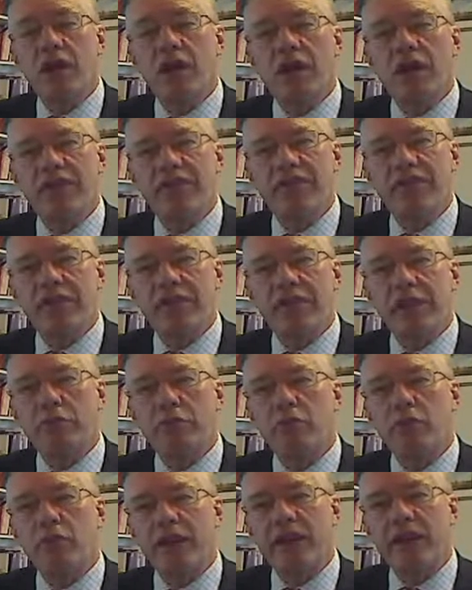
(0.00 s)
a very
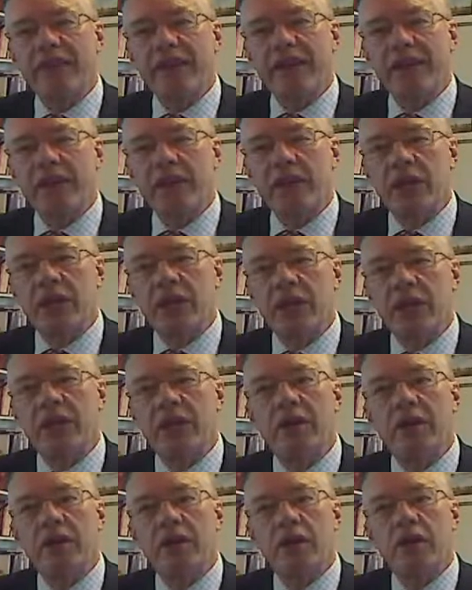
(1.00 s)
brief outline
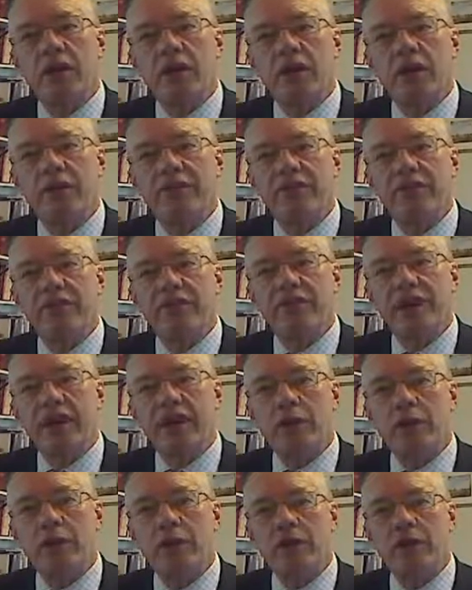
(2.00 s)
of the
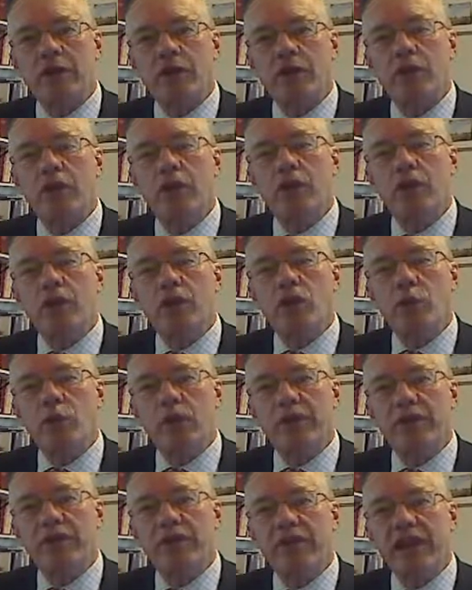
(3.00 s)
valuation
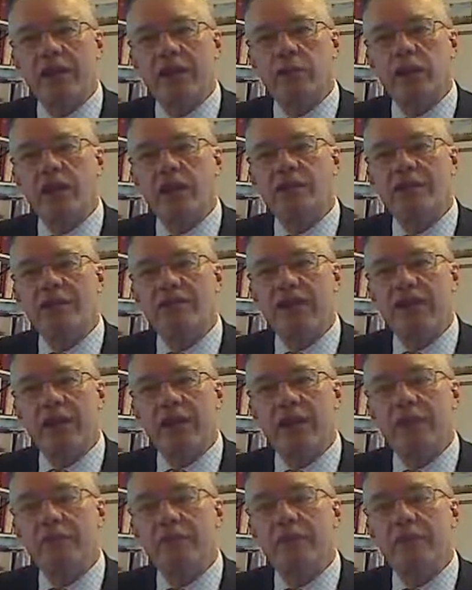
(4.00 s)
with the valuation figure,